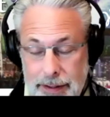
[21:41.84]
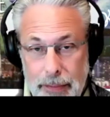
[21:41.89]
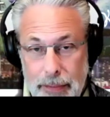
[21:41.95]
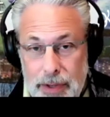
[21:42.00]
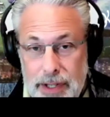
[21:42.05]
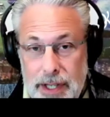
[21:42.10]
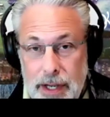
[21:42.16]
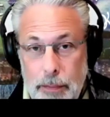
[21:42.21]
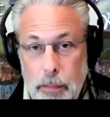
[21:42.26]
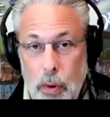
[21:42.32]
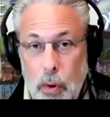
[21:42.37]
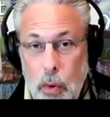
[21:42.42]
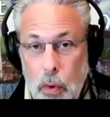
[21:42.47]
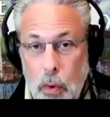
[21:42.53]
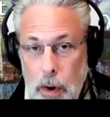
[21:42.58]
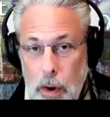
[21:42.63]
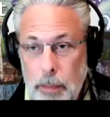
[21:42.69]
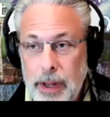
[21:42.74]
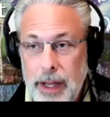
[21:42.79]
it was a
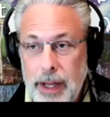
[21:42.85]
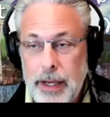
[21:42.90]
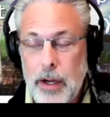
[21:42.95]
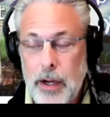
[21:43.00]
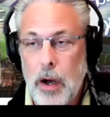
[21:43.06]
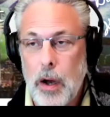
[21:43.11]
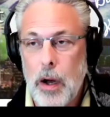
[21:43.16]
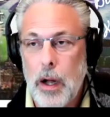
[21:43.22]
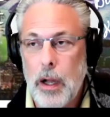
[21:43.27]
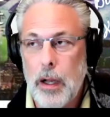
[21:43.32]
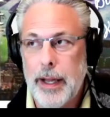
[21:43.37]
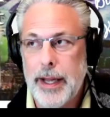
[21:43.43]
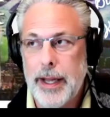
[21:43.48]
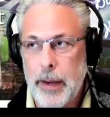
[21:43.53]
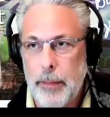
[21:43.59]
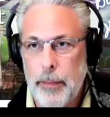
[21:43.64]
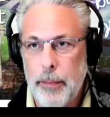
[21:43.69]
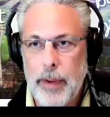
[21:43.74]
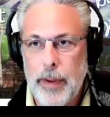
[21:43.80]
poor play call
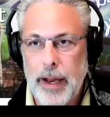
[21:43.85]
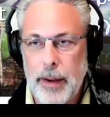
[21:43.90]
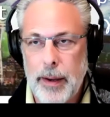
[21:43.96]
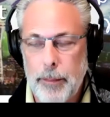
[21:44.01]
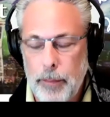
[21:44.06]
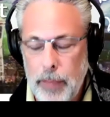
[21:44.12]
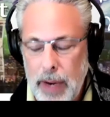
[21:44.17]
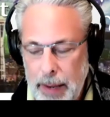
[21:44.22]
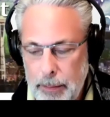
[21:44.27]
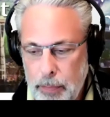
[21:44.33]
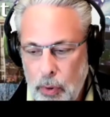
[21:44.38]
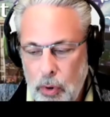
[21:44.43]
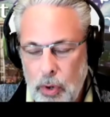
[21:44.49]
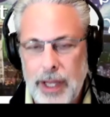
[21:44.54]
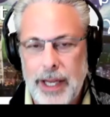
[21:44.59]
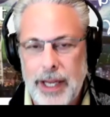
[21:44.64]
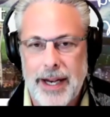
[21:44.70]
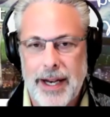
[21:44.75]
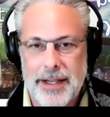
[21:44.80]
and
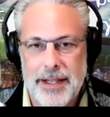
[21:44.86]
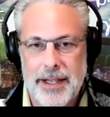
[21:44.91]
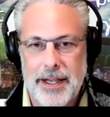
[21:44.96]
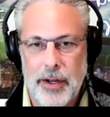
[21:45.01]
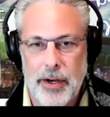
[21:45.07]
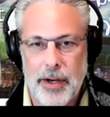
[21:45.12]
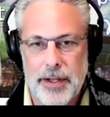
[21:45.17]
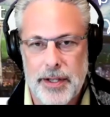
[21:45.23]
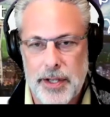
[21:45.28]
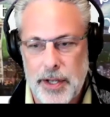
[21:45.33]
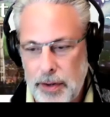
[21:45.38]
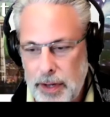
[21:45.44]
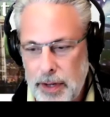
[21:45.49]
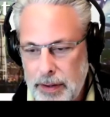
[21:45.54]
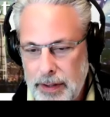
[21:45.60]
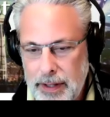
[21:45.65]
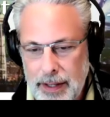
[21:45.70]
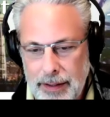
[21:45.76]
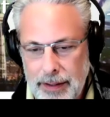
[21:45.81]
poorly executed. So
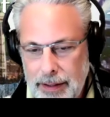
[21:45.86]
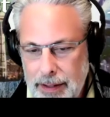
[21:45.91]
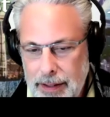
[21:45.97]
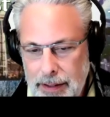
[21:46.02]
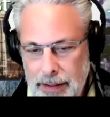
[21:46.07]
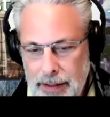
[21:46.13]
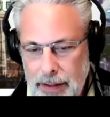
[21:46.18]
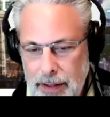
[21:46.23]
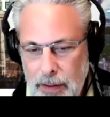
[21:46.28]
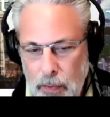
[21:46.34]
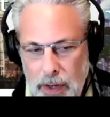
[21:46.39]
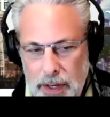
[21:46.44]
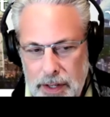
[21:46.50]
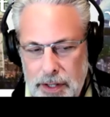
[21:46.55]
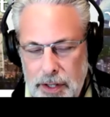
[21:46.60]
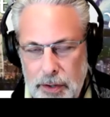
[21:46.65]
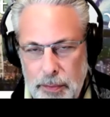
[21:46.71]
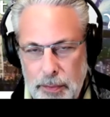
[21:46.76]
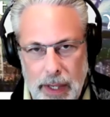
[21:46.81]
the
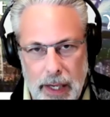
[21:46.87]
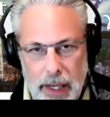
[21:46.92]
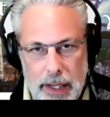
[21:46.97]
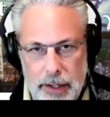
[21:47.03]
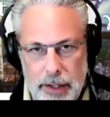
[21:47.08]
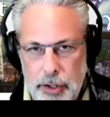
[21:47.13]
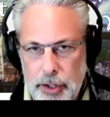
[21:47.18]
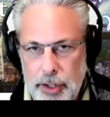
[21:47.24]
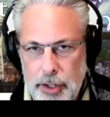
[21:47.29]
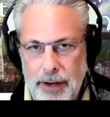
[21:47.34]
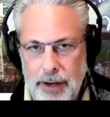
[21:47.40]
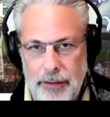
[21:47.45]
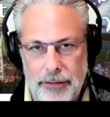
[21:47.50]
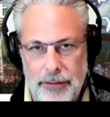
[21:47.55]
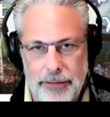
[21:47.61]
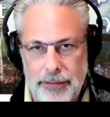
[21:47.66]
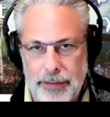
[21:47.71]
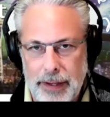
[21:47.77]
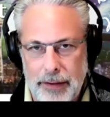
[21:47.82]
1-2 punch of
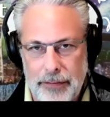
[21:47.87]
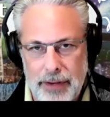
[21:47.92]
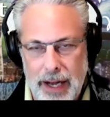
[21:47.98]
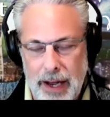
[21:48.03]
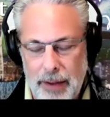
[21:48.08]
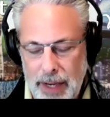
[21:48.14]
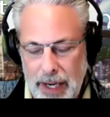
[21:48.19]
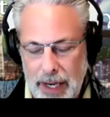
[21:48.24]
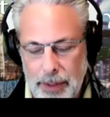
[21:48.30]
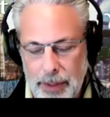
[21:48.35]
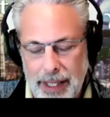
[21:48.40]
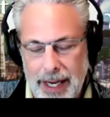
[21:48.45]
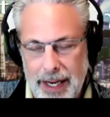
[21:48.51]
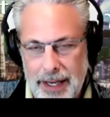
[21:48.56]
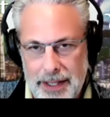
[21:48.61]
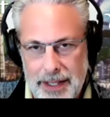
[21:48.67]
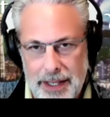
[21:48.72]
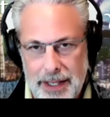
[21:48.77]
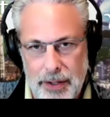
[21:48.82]
not being able to
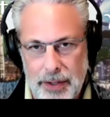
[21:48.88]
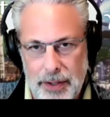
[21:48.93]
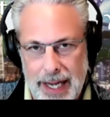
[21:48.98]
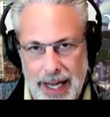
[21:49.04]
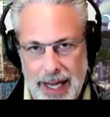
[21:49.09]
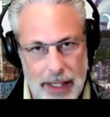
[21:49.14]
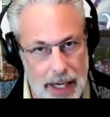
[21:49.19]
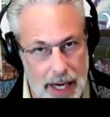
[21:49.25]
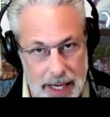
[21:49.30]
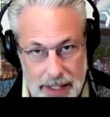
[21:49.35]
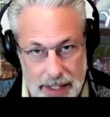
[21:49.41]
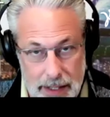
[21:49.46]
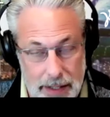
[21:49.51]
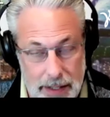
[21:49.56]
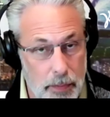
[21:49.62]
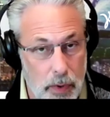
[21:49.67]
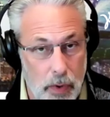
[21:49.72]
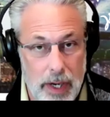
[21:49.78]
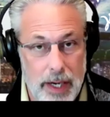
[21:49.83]
execute that cost us
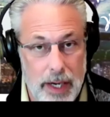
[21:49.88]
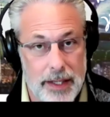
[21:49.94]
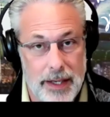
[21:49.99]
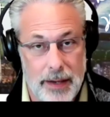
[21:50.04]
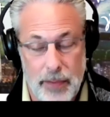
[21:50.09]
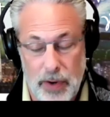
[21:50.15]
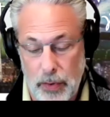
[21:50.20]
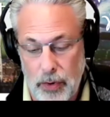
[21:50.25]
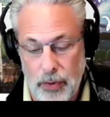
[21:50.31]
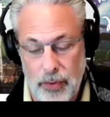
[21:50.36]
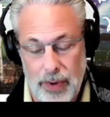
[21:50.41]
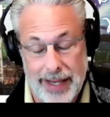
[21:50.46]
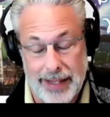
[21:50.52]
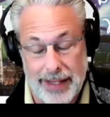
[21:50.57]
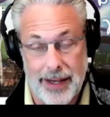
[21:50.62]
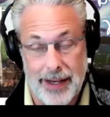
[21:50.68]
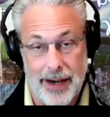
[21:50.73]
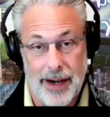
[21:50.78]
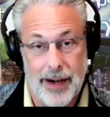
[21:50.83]
points. I mean, we were right
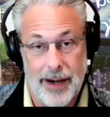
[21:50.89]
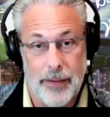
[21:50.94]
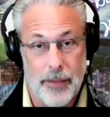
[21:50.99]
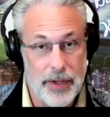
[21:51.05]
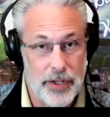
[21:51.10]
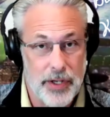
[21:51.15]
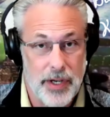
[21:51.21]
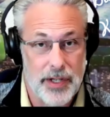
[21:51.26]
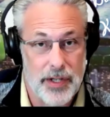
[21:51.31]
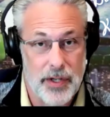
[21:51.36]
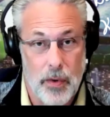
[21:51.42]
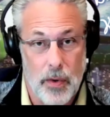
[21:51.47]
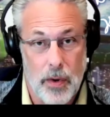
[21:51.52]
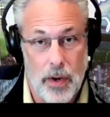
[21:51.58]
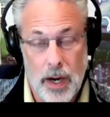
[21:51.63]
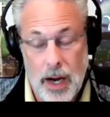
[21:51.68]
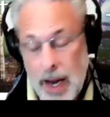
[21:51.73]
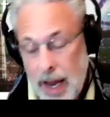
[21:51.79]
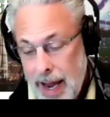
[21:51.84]
there. We should have
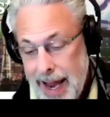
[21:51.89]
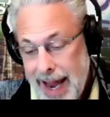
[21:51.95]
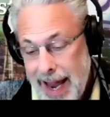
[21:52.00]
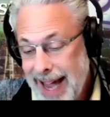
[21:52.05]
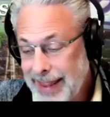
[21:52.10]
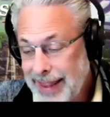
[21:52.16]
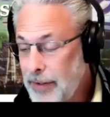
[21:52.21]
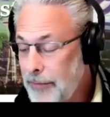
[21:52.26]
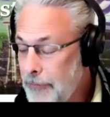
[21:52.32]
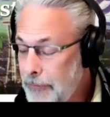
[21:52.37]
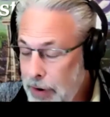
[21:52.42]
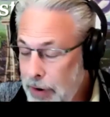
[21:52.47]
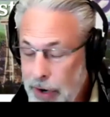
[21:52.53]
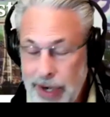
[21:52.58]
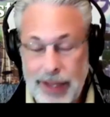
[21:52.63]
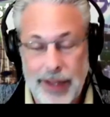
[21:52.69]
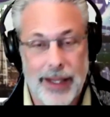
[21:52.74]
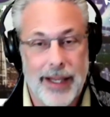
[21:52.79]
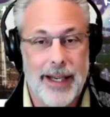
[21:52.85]
scored. At the
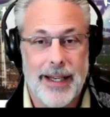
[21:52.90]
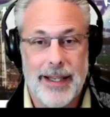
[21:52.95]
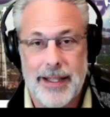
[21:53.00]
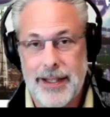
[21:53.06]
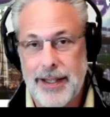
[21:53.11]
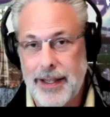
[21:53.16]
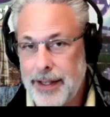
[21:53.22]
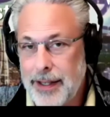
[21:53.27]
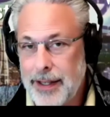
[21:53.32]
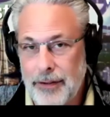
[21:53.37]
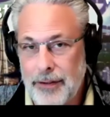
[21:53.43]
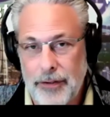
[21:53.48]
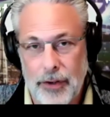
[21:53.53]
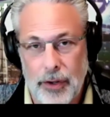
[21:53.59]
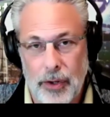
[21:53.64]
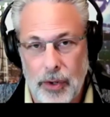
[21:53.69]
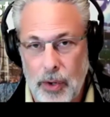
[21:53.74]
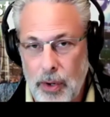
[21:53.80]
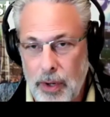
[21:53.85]
very least, you kick a
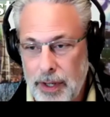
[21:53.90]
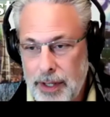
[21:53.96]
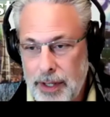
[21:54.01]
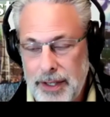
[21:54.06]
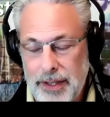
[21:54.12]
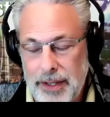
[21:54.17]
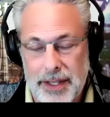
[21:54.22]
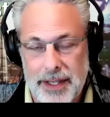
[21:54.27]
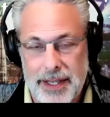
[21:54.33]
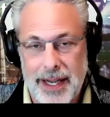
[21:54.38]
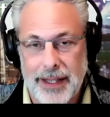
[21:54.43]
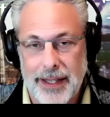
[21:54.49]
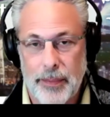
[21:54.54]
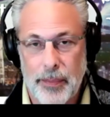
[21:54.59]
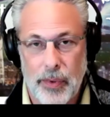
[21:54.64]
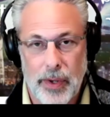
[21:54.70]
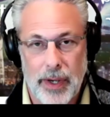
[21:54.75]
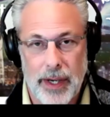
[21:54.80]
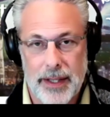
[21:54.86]
field goal and you just take the
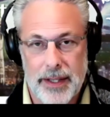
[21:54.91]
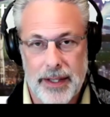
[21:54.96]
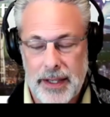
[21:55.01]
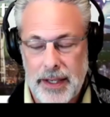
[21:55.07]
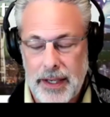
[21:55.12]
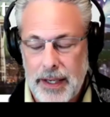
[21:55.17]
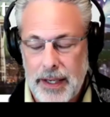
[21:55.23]
points.